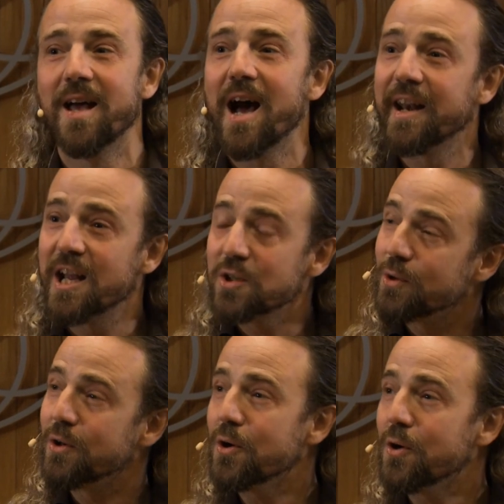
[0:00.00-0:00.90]
And as we
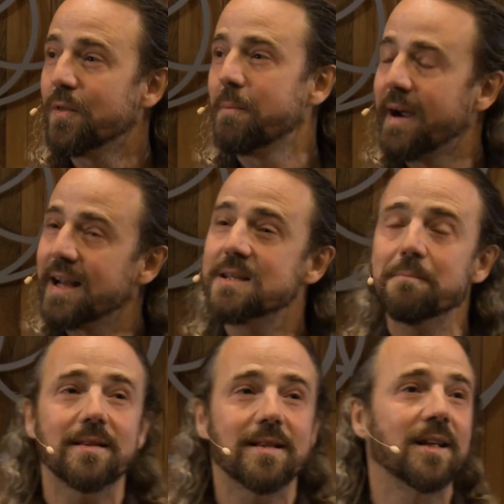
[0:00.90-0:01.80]
know, the
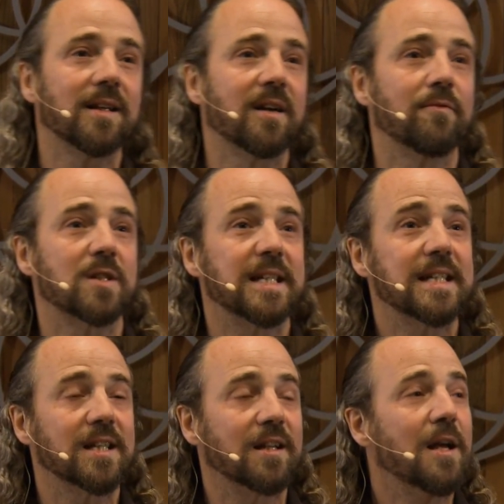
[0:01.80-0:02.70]
parasympathetic nervous
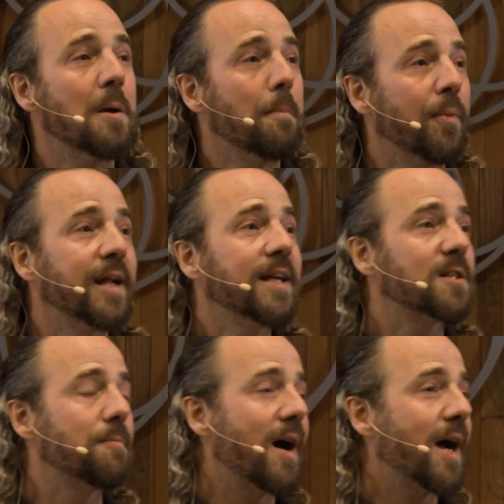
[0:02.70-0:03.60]
system brings us
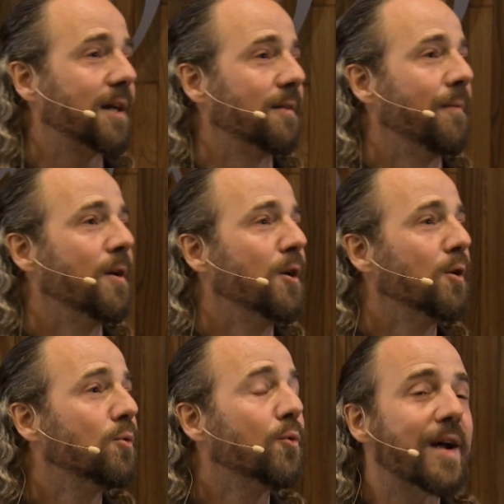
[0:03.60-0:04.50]
back
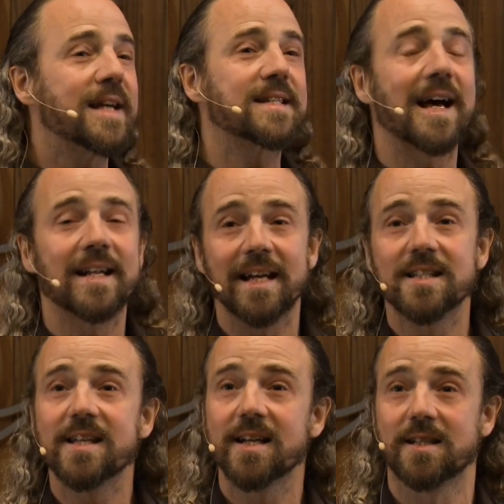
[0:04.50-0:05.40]
to rest and
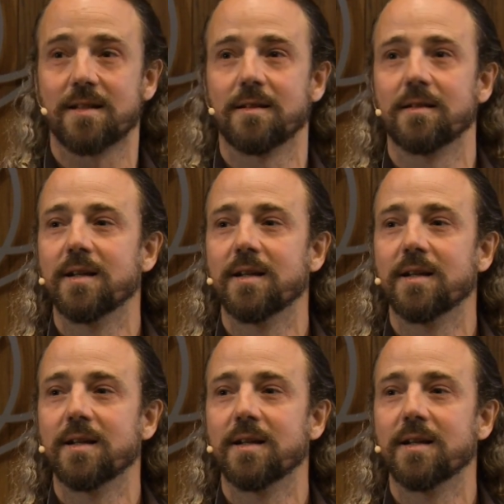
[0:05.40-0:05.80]
digest.